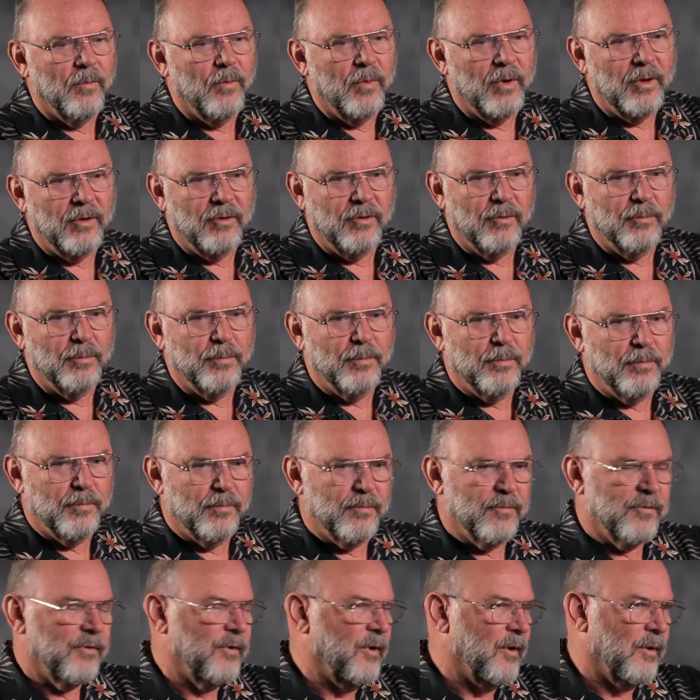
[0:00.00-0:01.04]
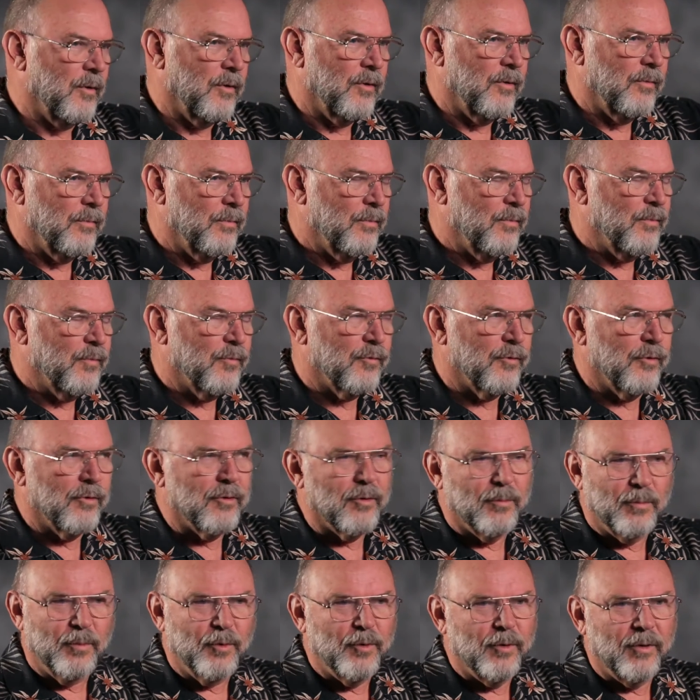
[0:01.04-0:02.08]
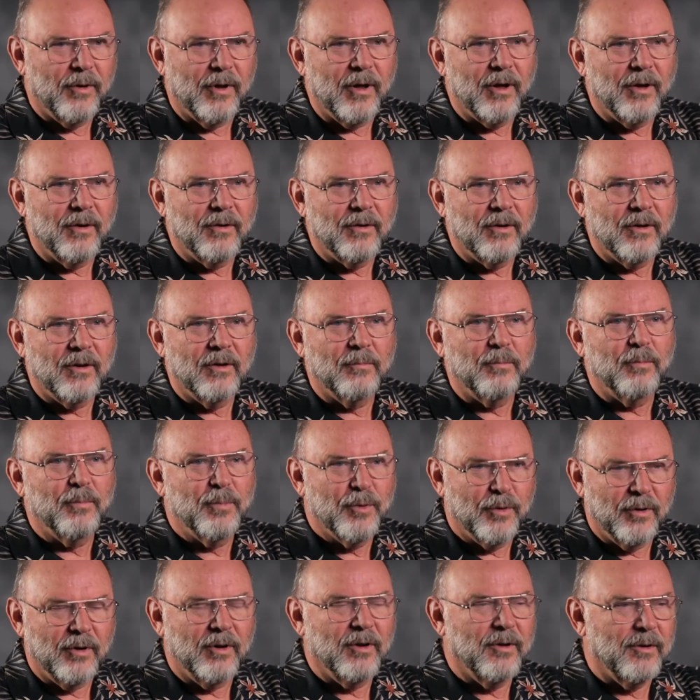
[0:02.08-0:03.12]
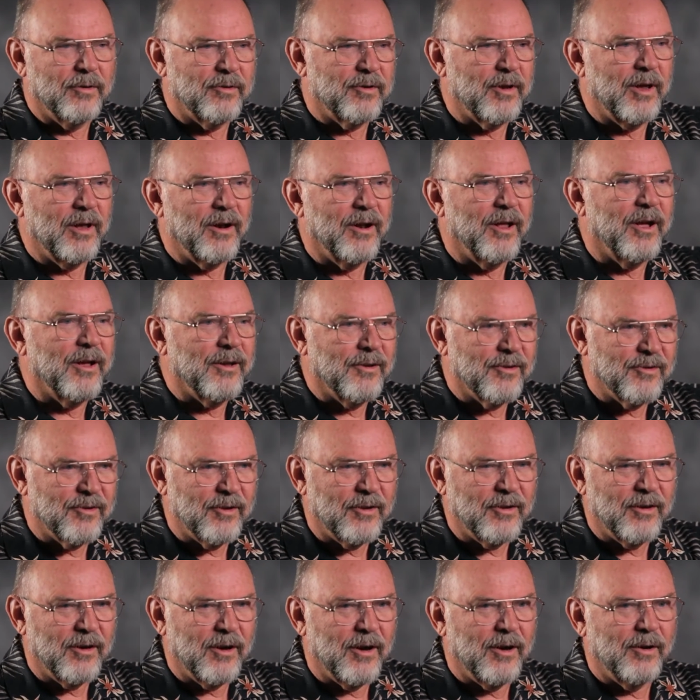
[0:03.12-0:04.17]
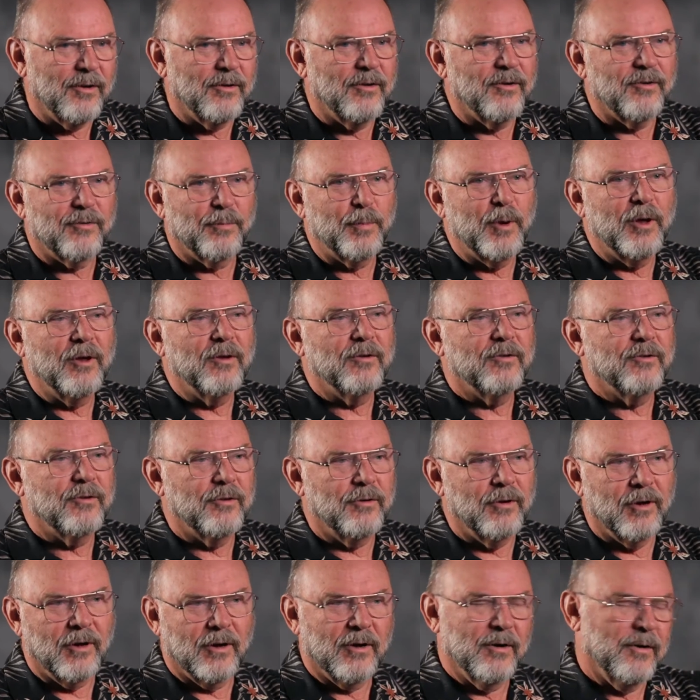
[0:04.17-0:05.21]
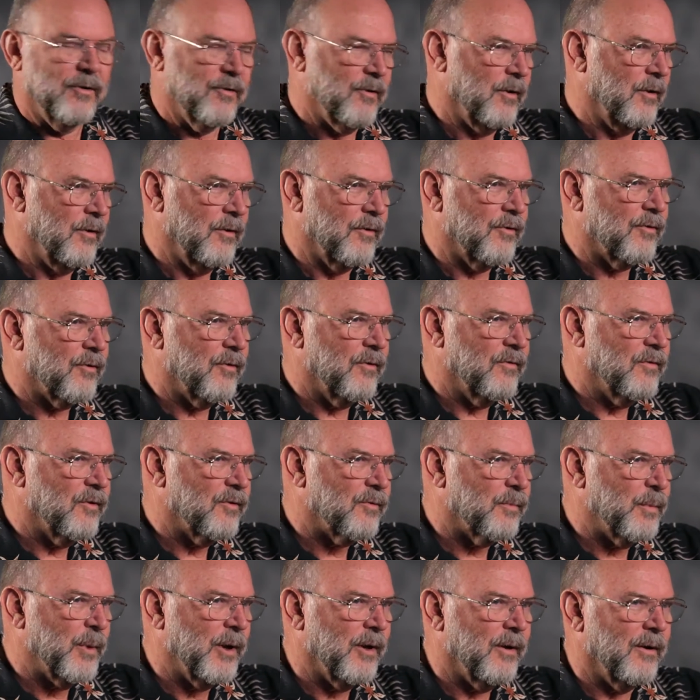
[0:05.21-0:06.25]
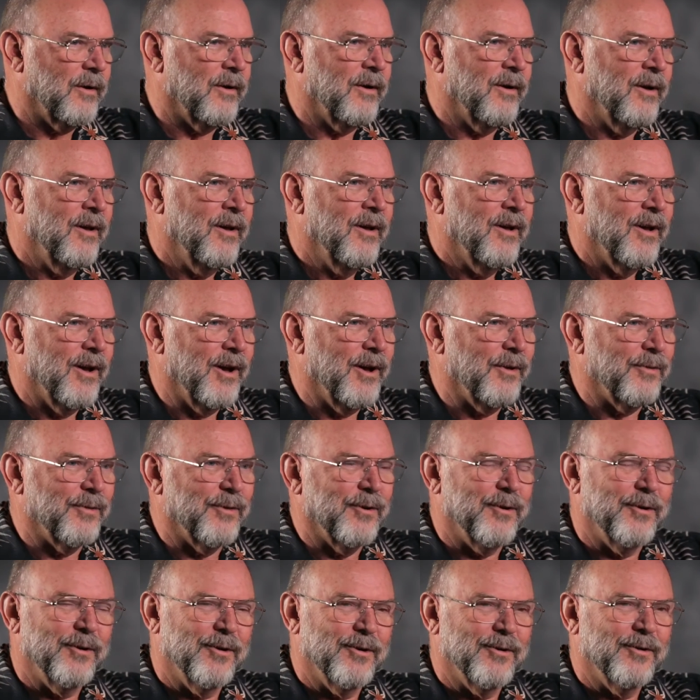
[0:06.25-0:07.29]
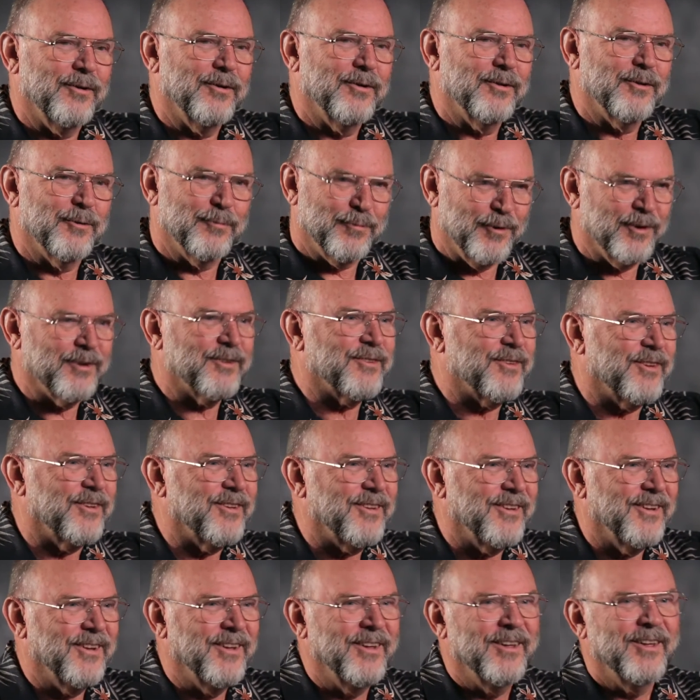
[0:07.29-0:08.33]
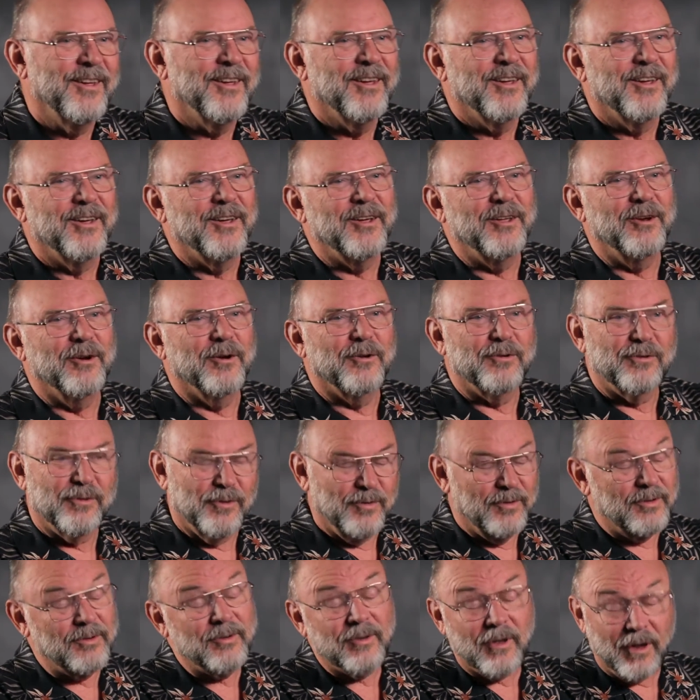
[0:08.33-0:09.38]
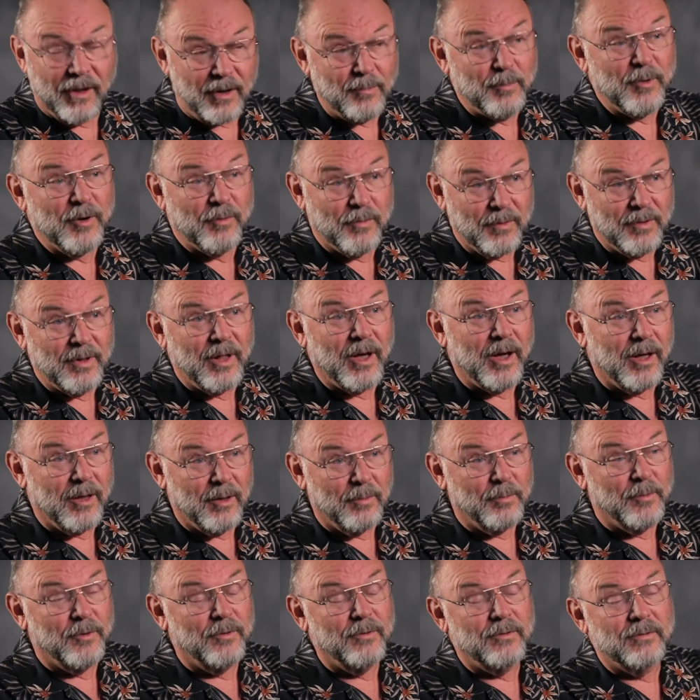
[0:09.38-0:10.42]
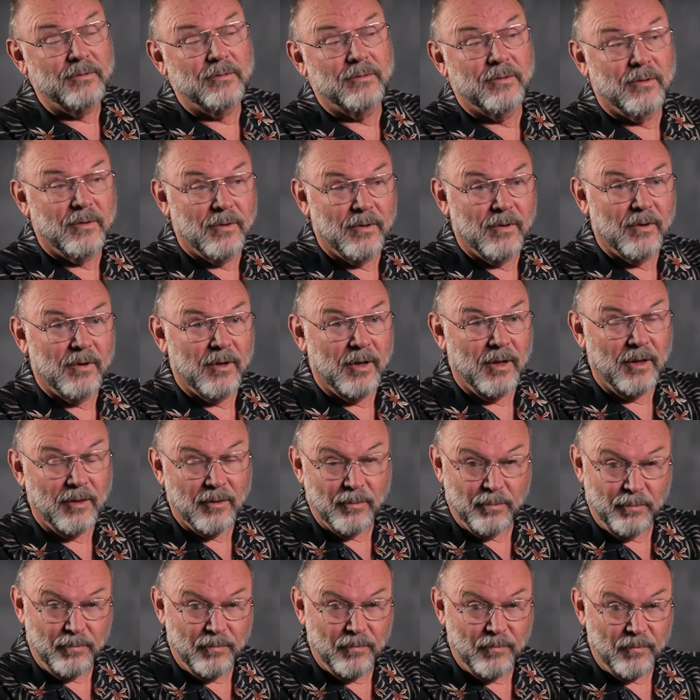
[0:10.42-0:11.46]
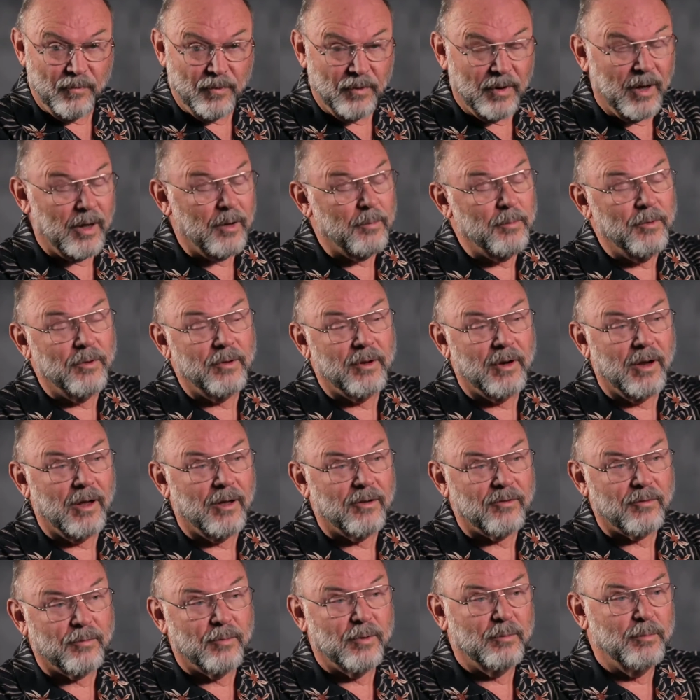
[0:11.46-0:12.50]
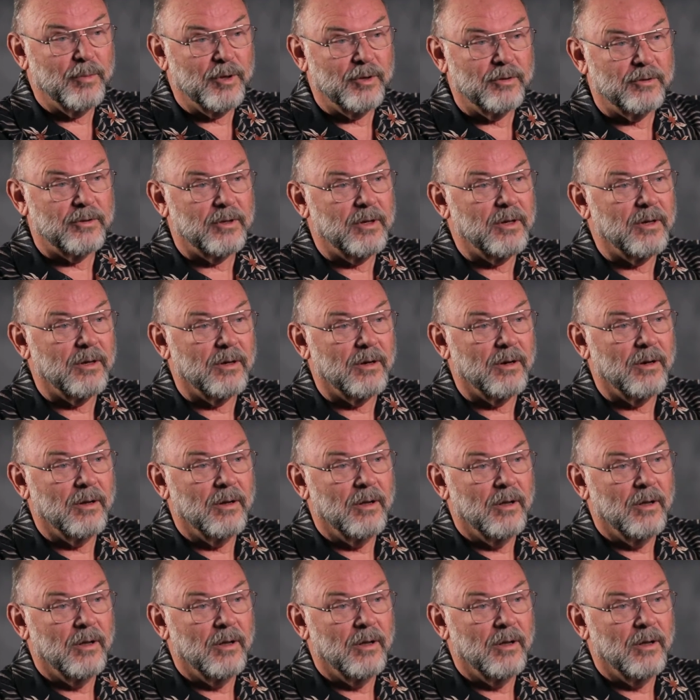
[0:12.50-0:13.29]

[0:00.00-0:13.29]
when you send a circuit board out, it, put it in a satellite and send it out into space, you're not going to send a serviceman out there to, to fix it. You know, so it's got to be reliable and the reliability has to be built in.